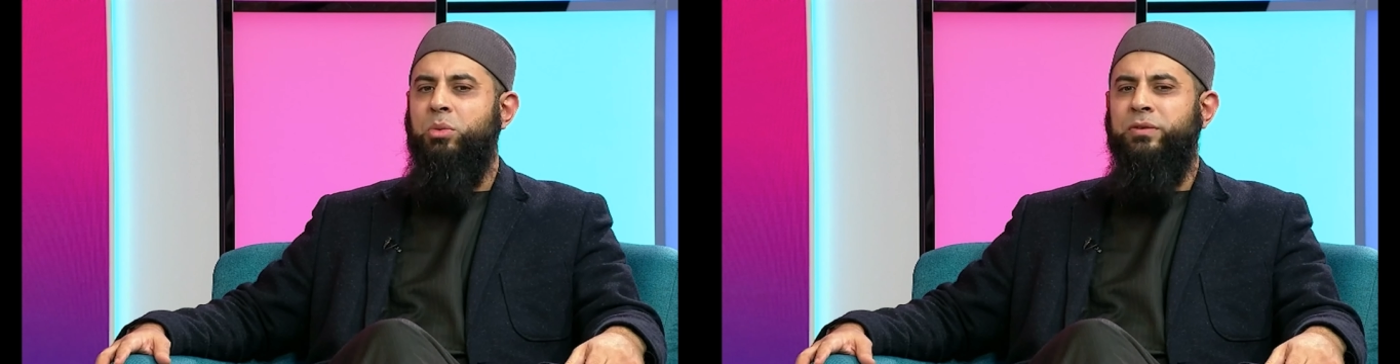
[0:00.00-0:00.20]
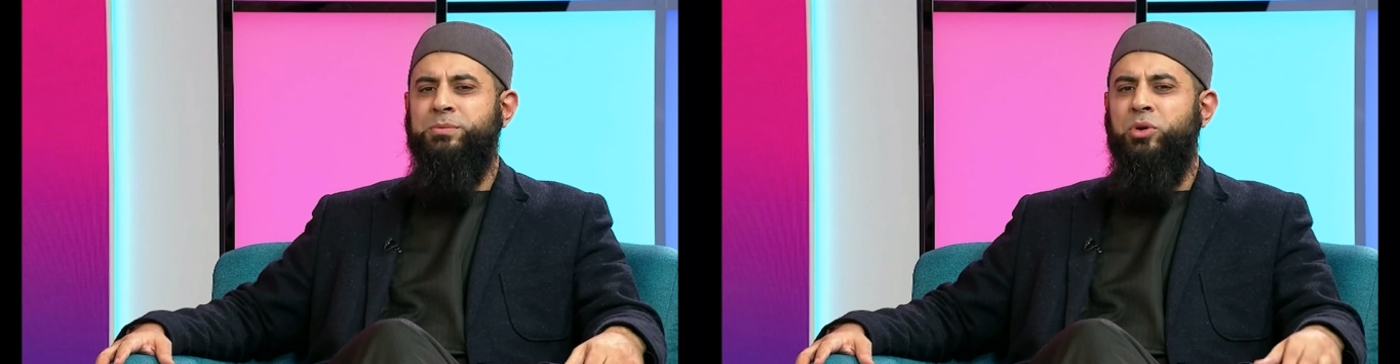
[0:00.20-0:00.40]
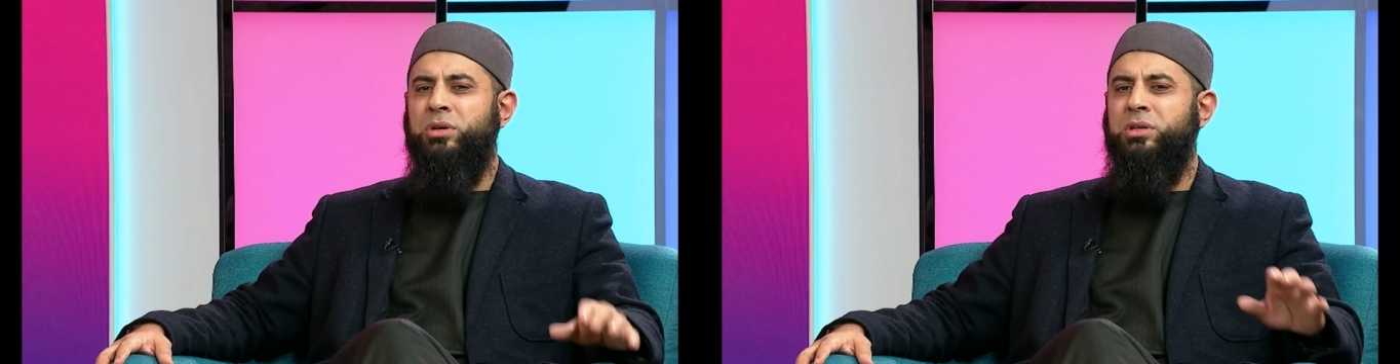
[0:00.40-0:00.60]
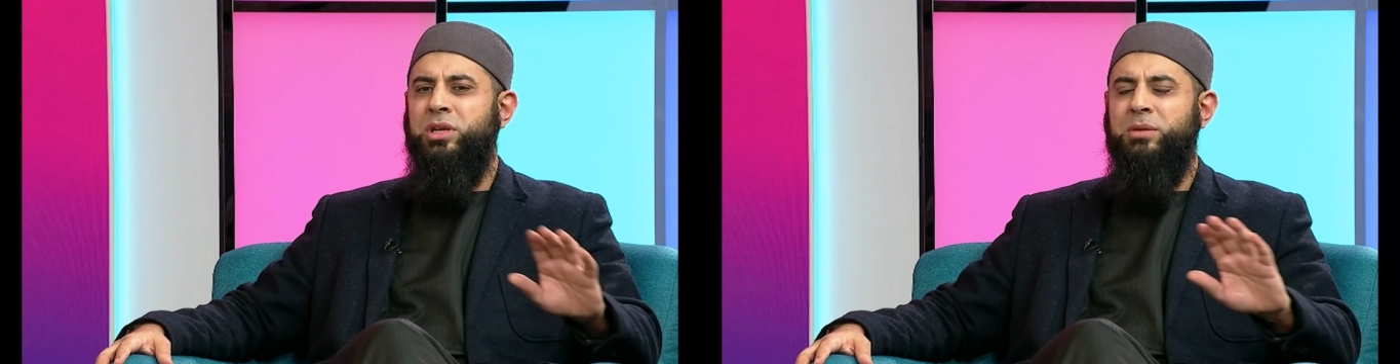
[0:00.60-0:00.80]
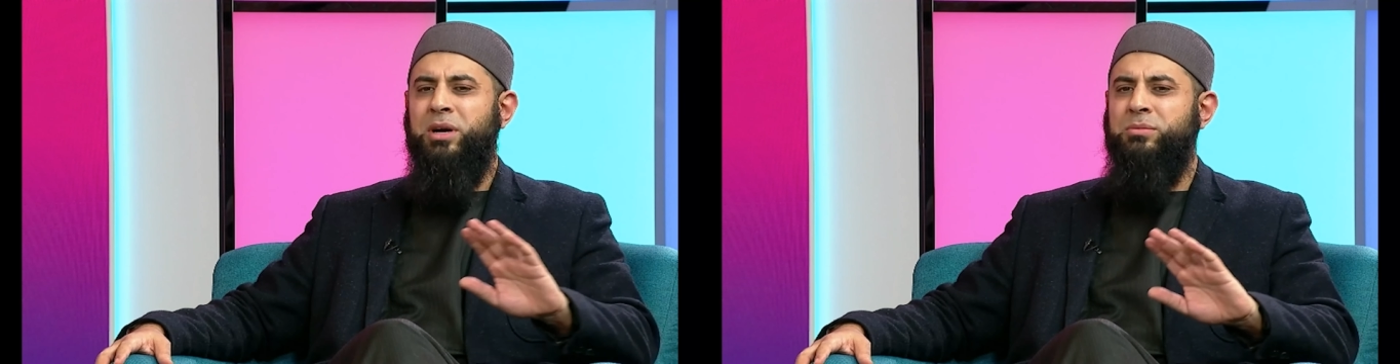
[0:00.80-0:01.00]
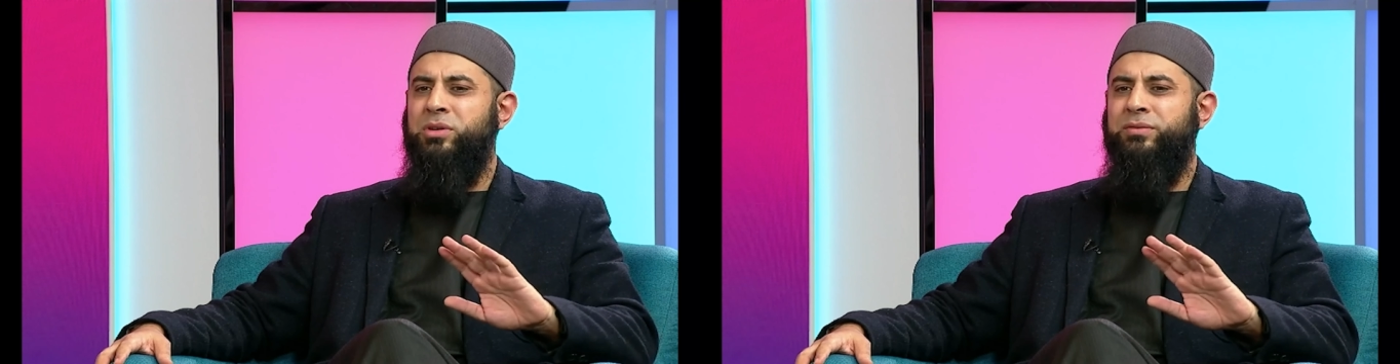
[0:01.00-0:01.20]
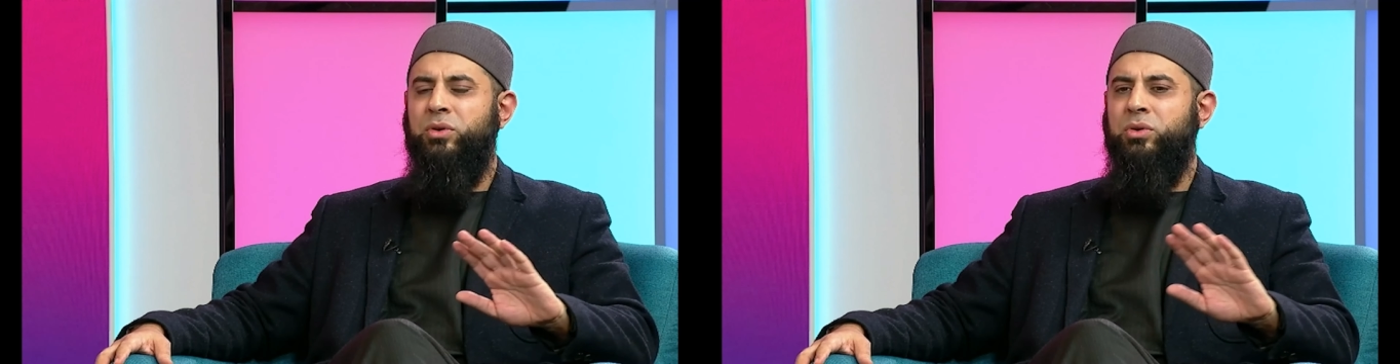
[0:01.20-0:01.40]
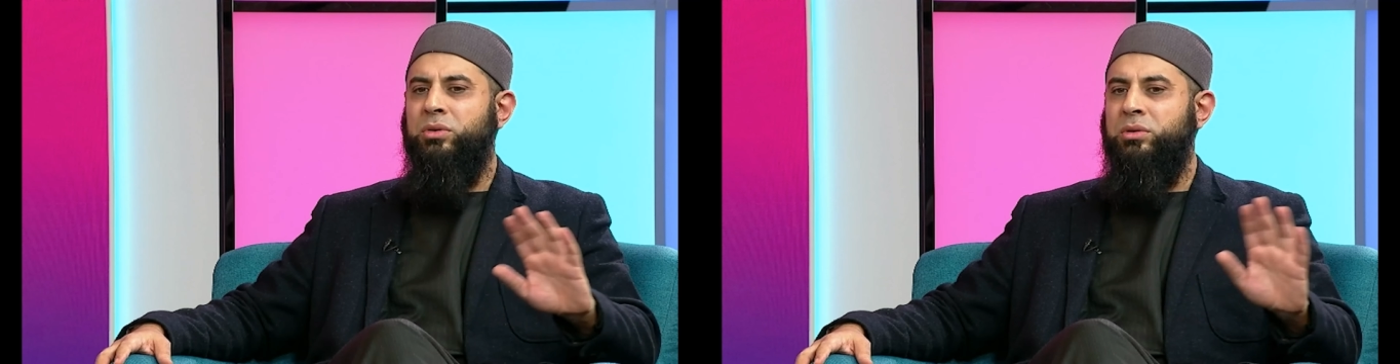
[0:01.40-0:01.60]
We've spoken to imams of
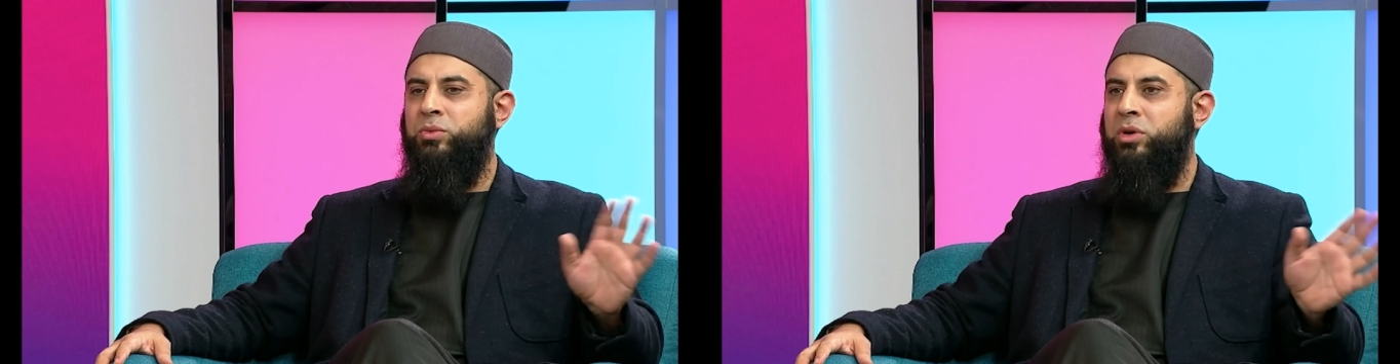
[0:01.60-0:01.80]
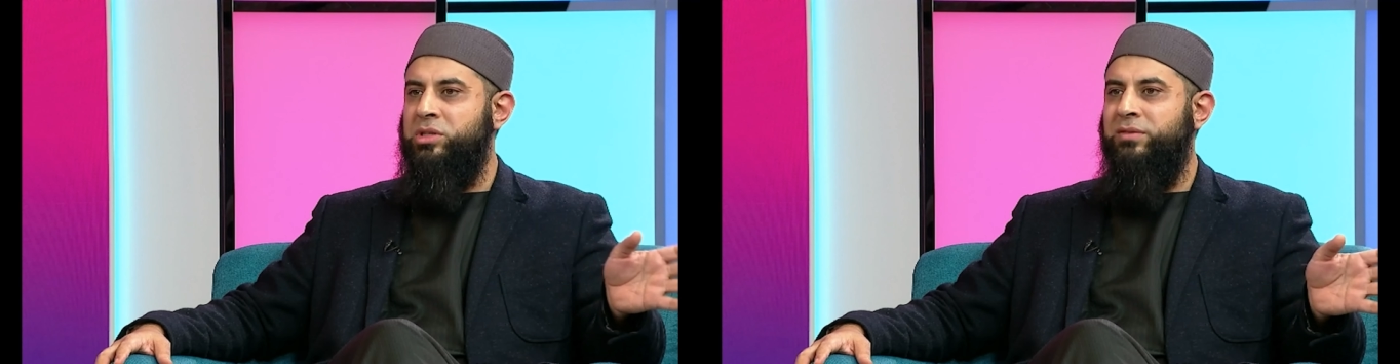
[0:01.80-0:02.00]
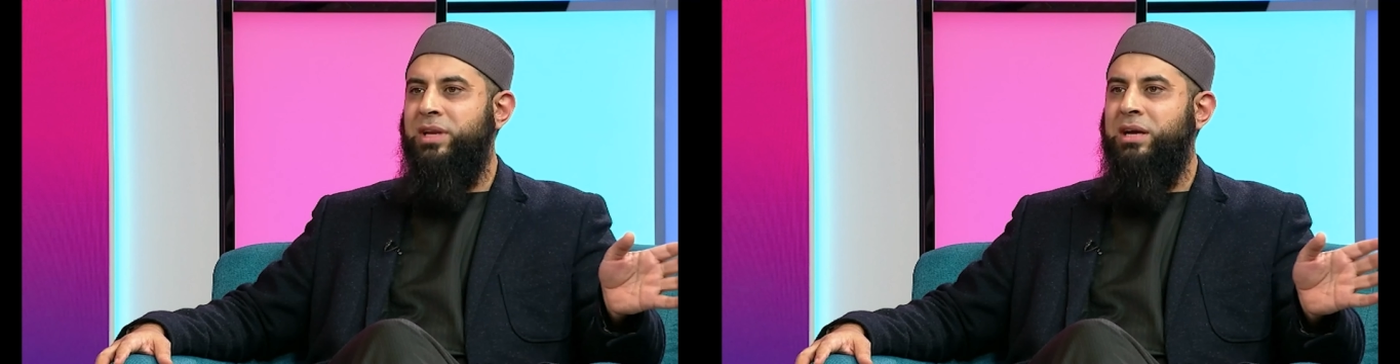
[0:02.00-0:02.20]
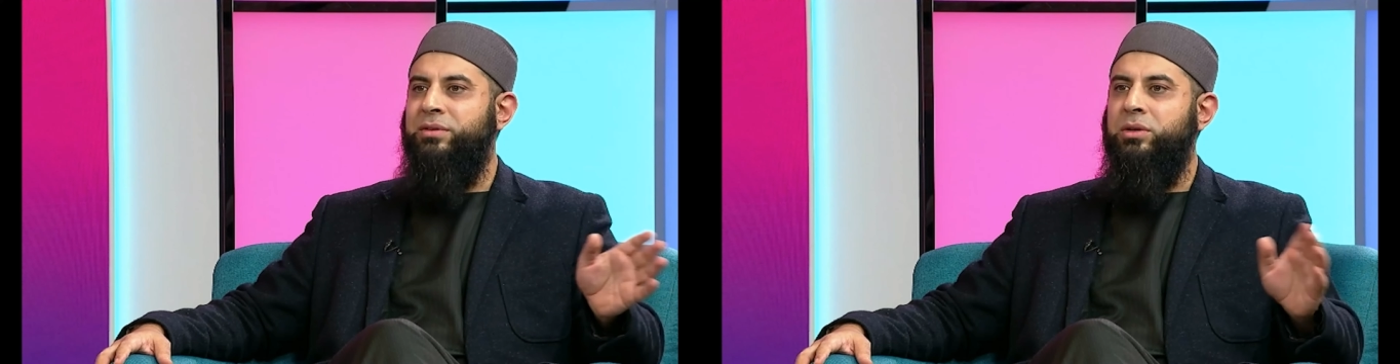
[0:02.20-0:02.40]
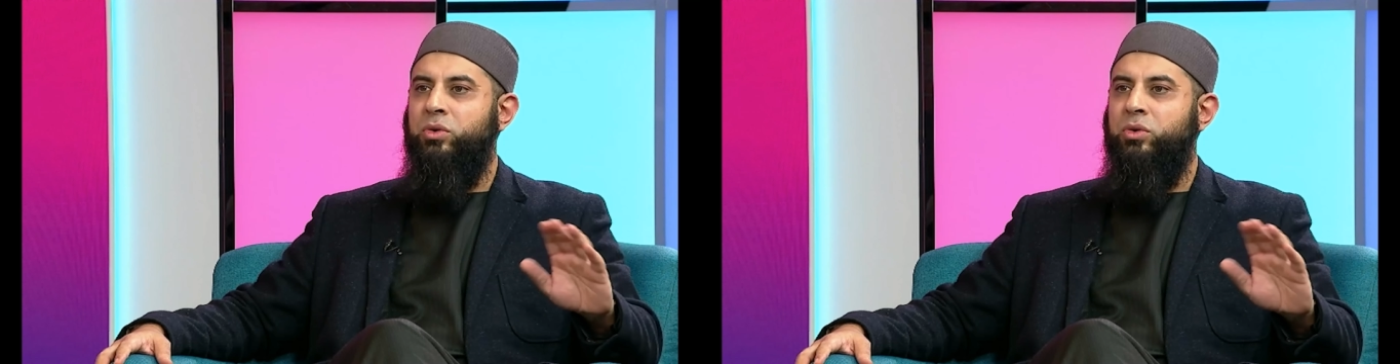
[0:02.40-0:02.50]
all walks of life and